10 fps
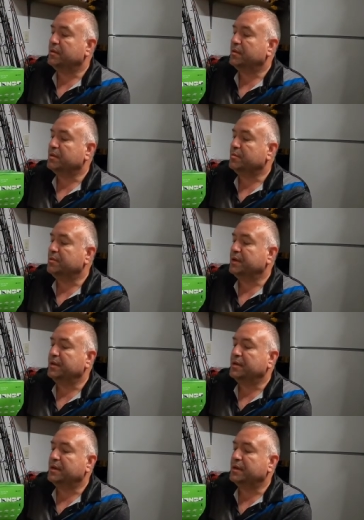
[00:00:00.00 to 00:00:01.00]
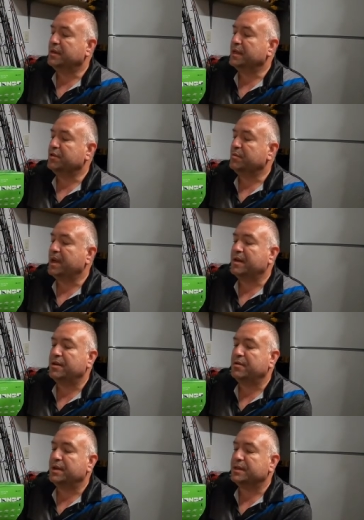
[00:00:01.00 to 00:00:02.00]
Those are pretty good. These are made in
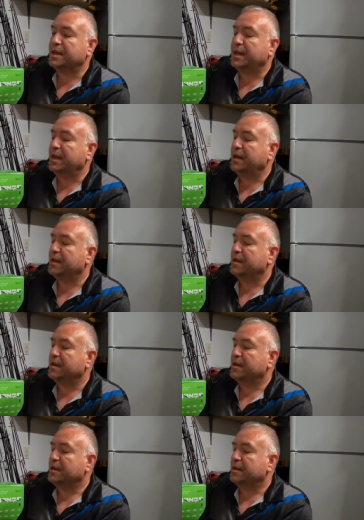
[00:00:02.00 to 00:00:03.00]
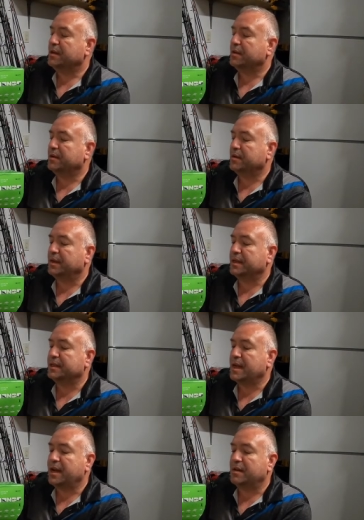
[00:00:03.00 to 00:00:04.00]
USA.
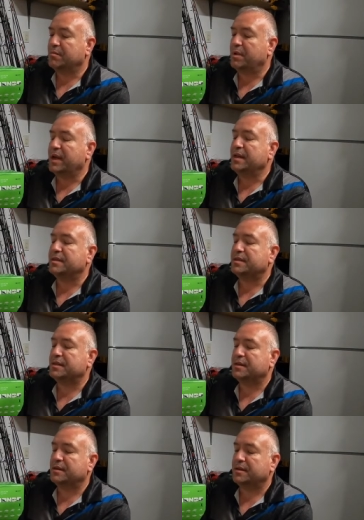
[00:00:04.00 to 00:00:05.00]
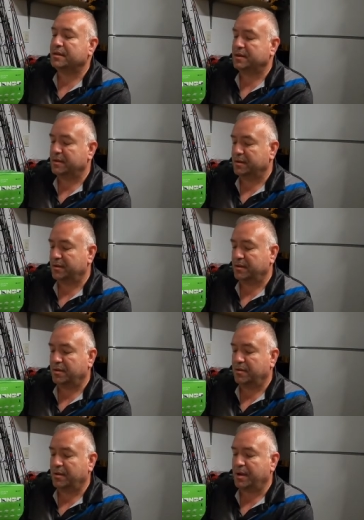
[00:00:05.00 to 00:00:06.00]
Excite baits.
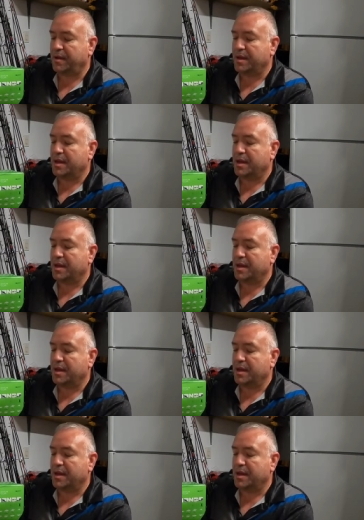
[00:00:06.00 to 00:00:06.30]
Okay.